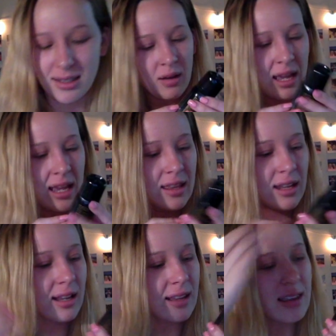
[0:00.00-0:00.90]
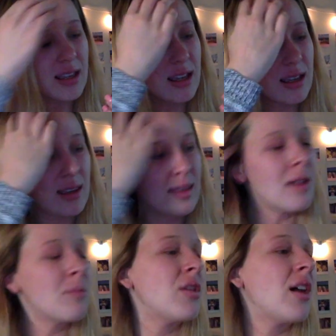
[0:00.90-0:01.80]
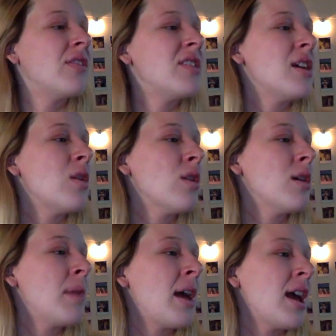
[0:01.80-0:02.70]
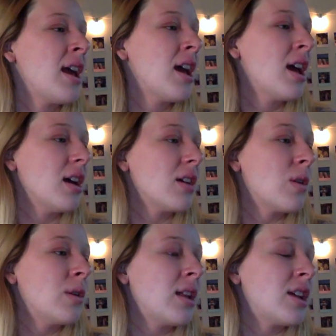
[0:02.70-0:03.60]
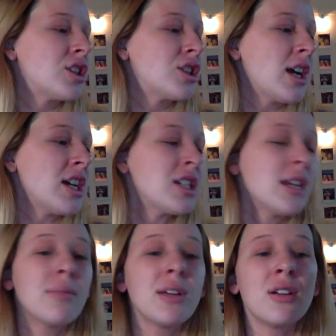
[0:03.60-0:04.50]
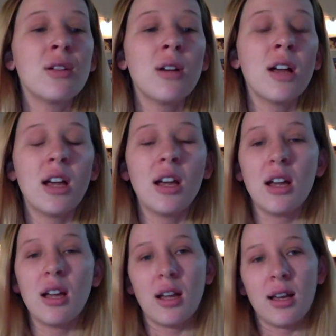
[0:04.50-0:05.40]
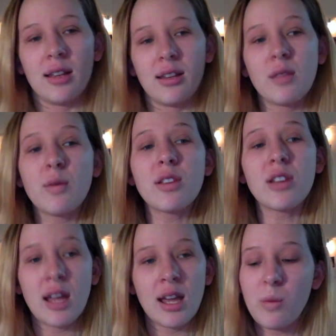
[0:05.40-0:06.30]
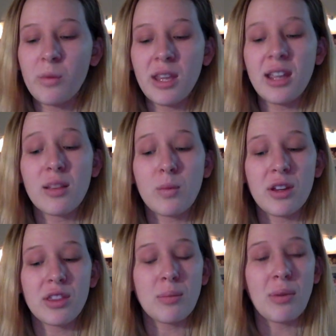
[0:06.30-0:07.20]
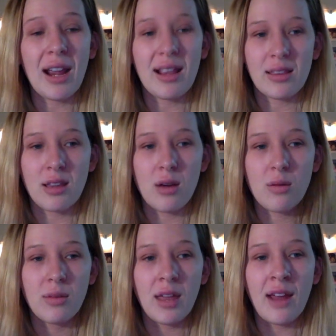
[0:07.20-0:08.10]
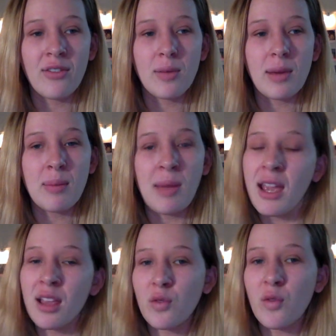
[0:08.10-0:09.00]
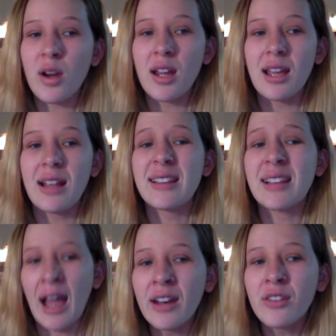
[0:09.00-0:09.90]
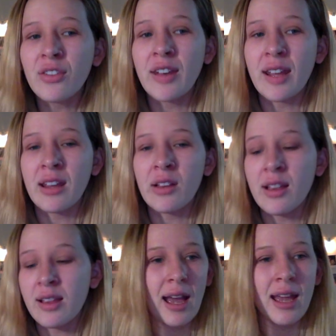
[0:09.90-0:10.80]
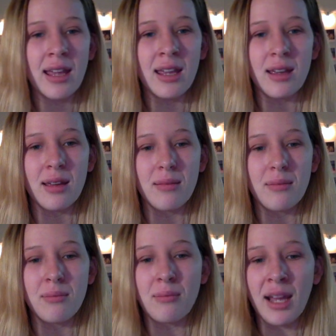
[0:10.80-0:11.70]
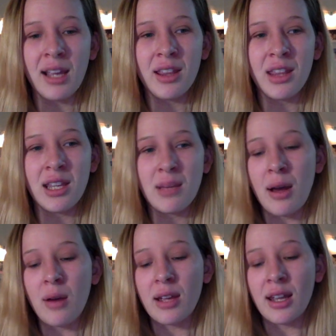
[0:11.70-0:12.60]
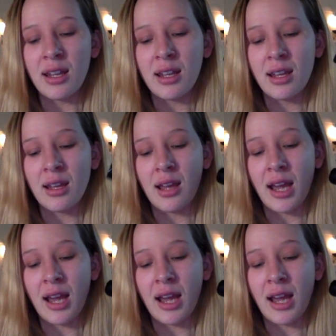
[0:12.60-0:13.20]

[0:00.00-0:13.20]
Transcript: Okay, the next thing is a sample of the Oribe Gold Lust Dry Shampoo. This was good. I think it's worth the price though that everybody pays for it. It's kind of ridiculous. I might think about getting it.